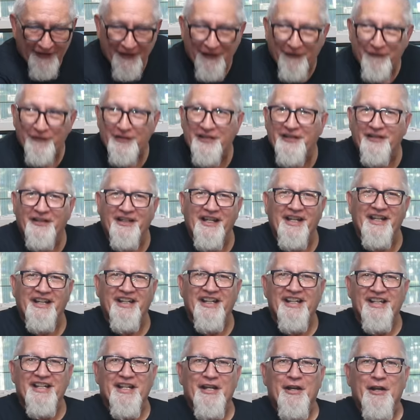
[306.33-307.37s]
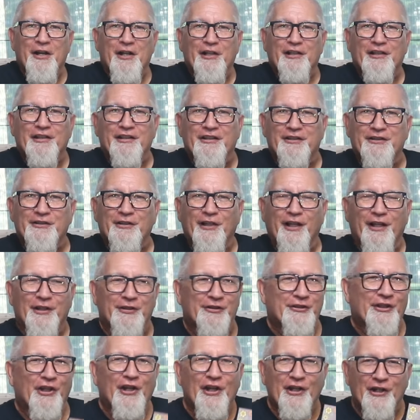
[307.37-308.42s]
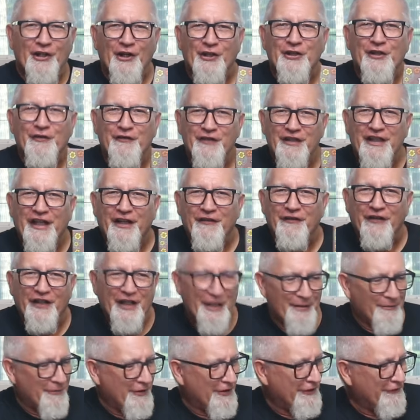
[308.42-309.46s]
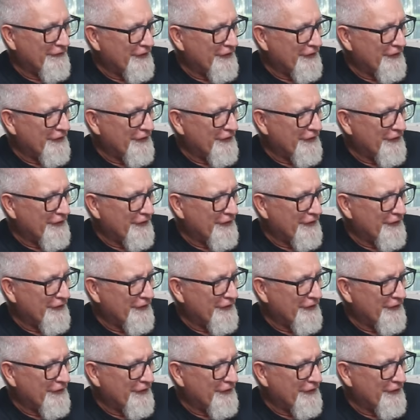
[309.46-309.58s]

of until I uh, saw it on the VFM on the